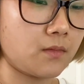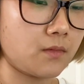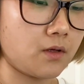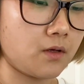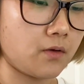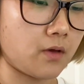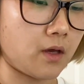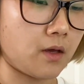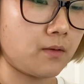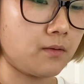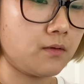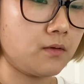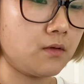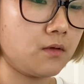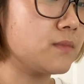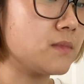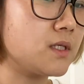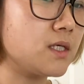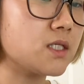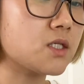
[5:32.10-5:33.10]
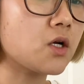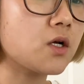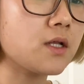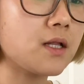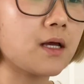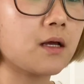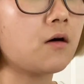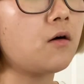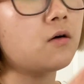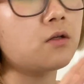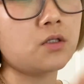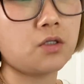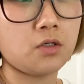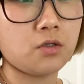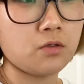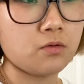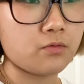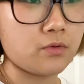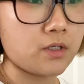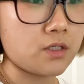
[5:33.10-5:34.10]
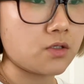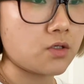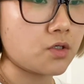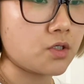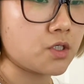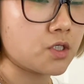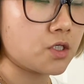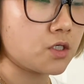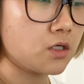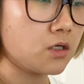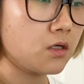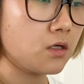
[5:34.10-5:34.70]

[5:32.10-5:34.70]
Okay. These are like all new research.